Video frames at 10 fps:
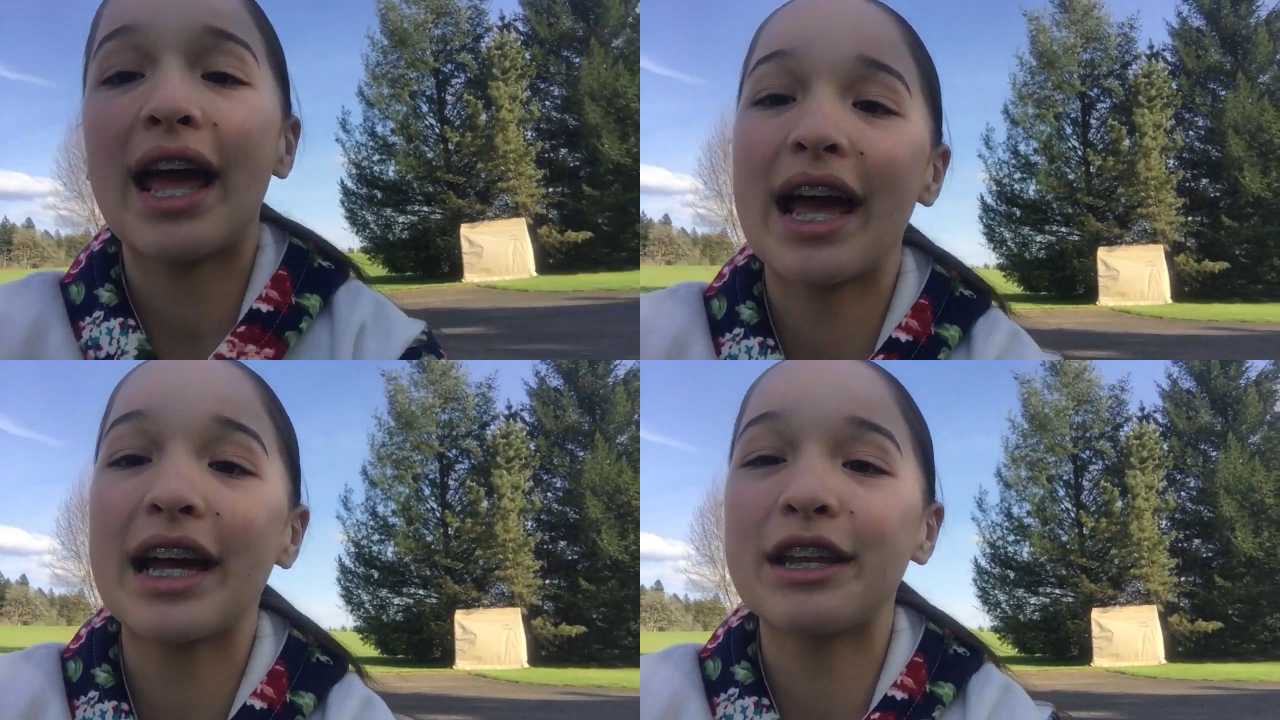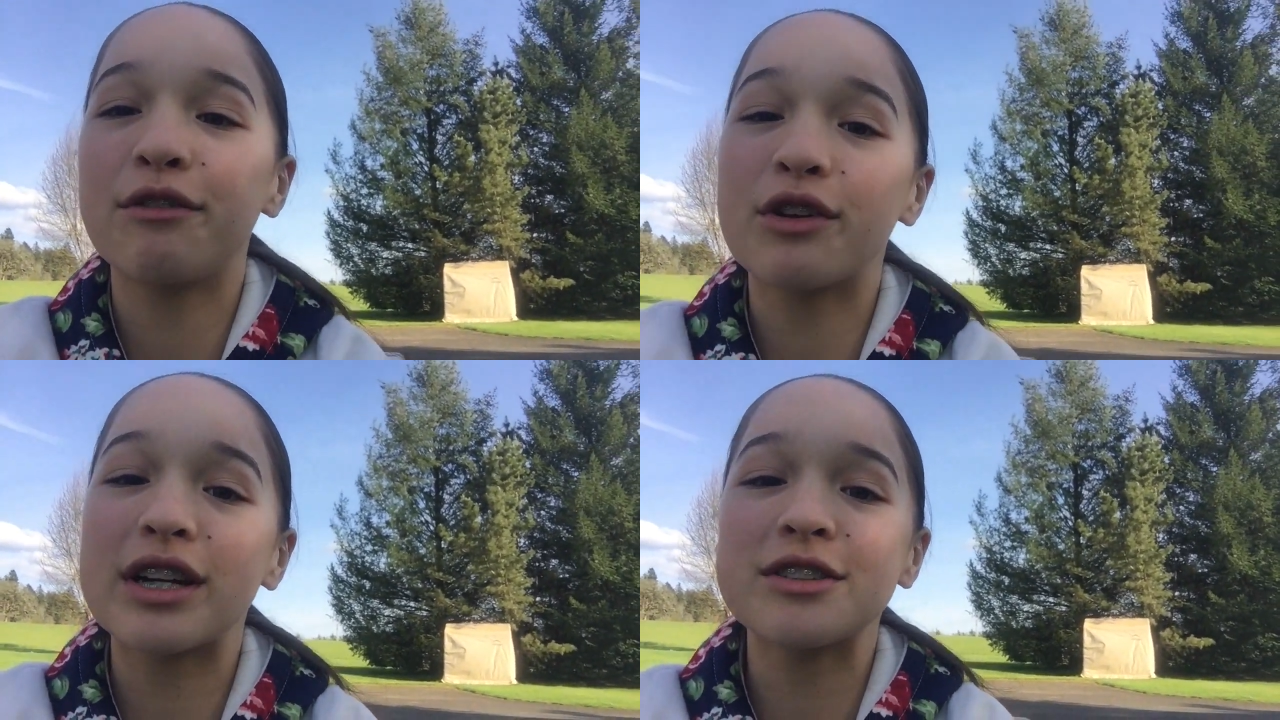And
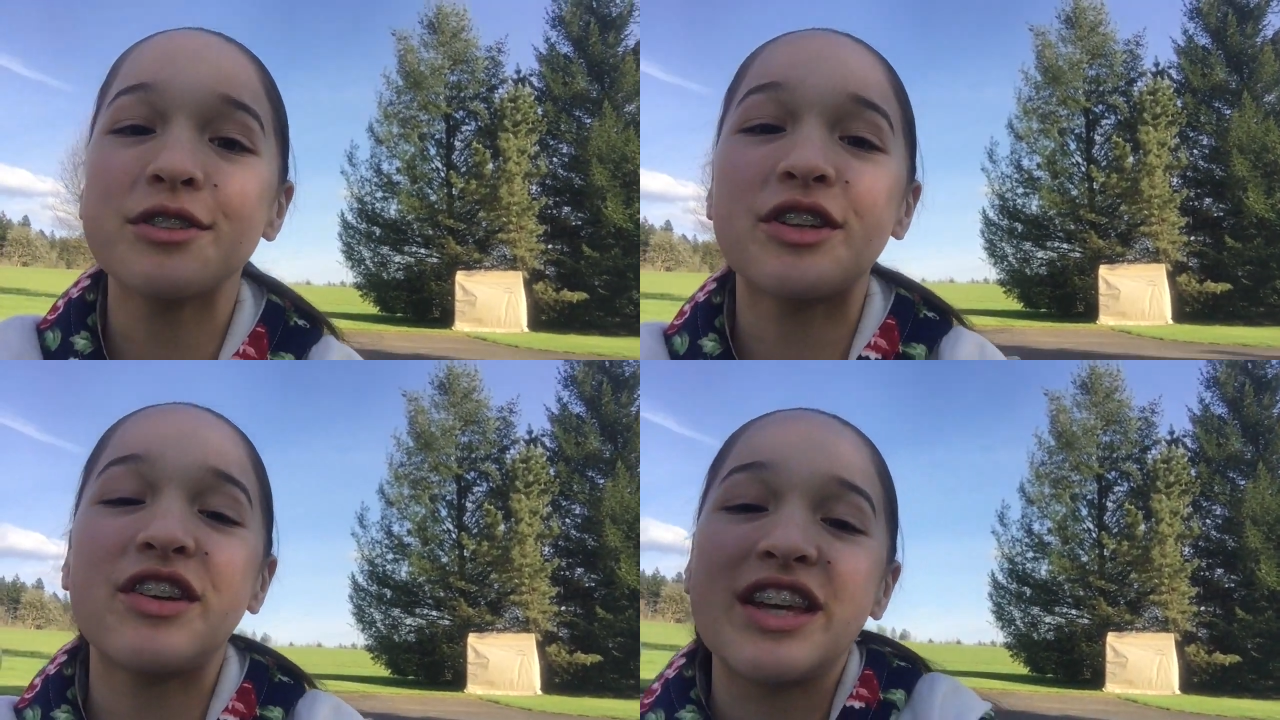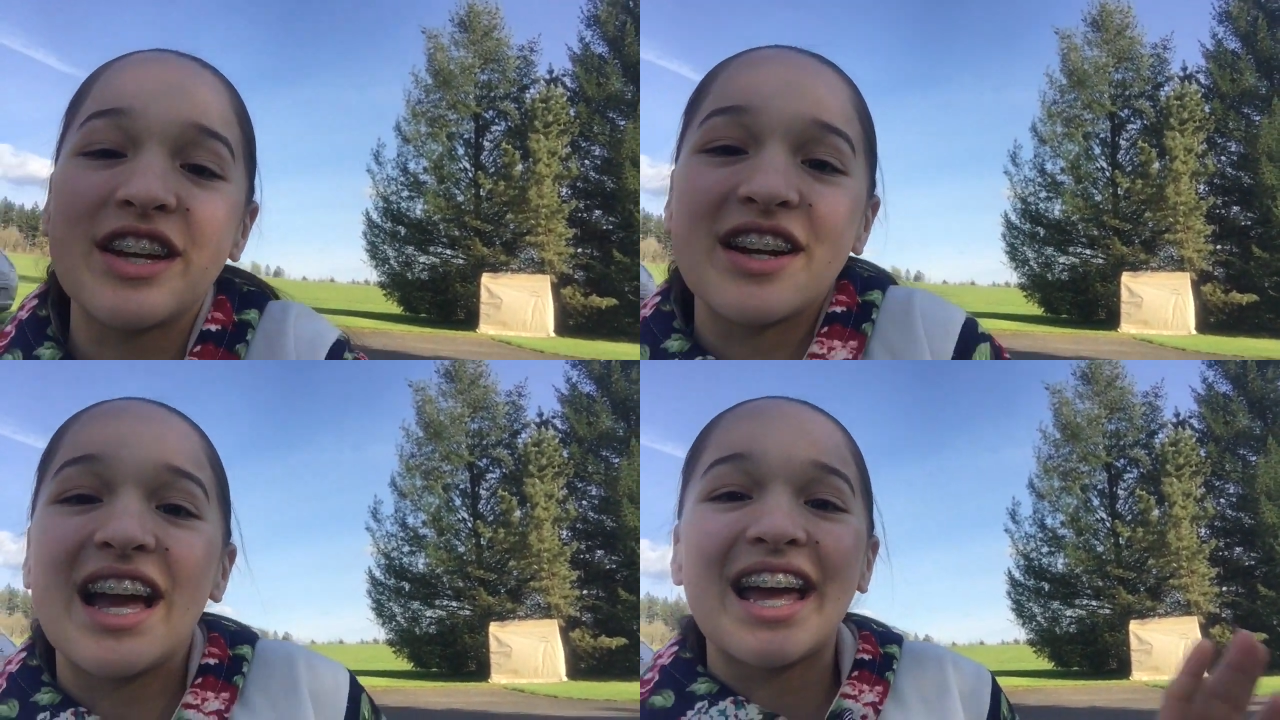if you guys are new
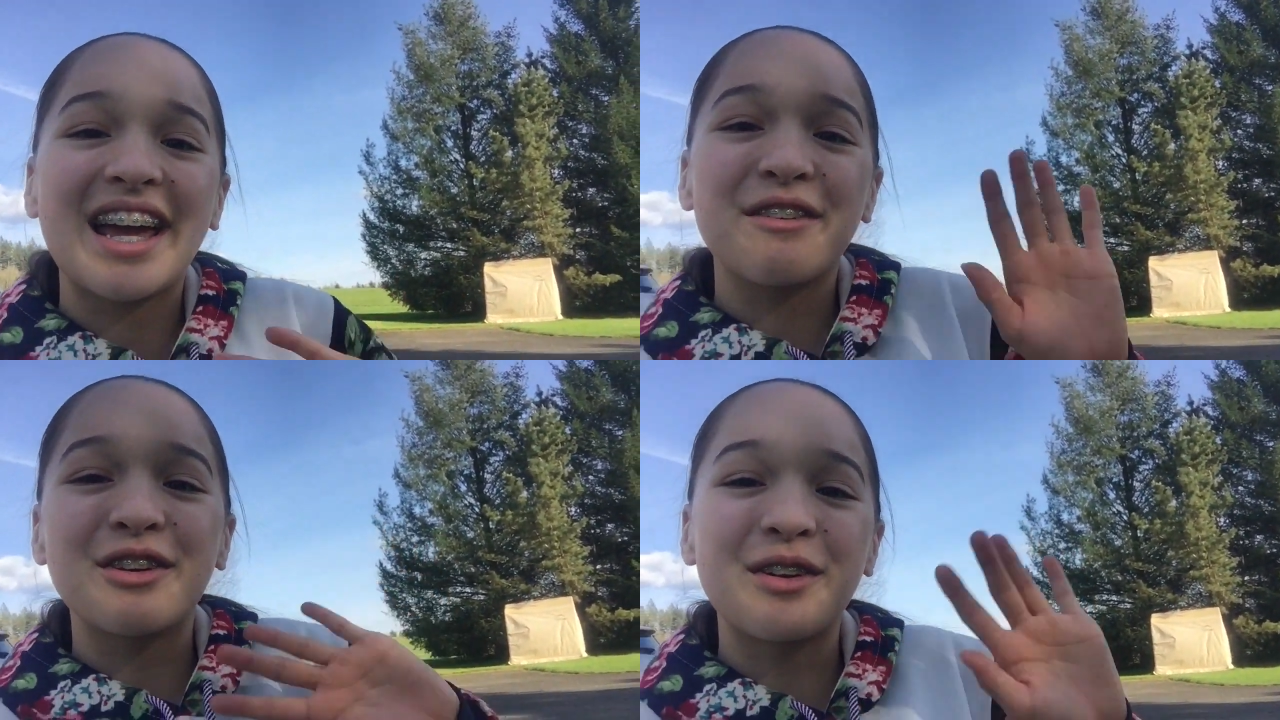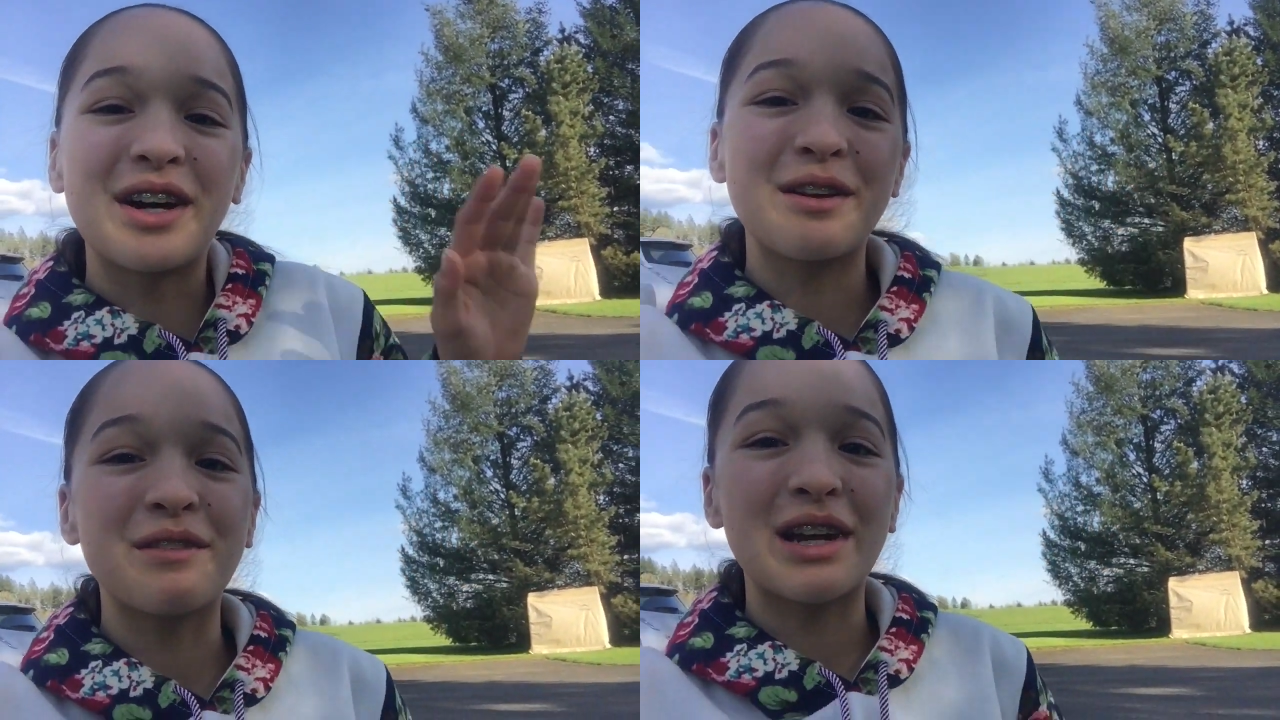here, hey
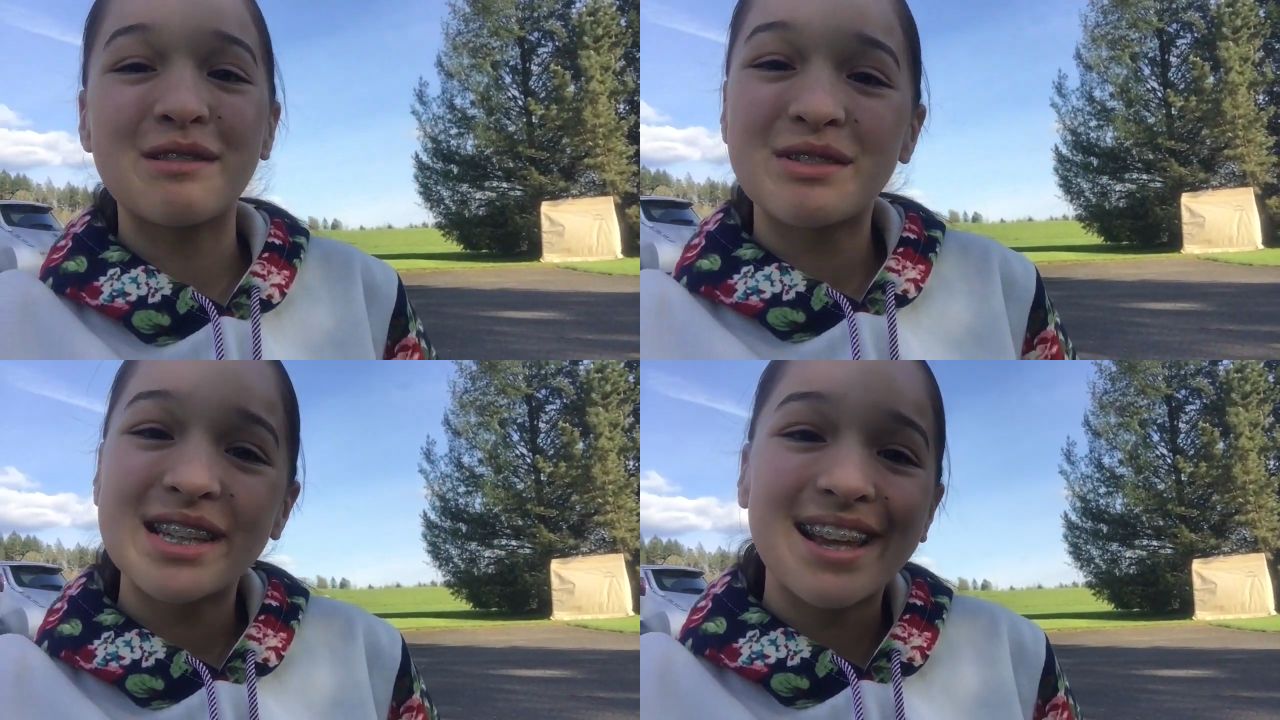everyone, my name's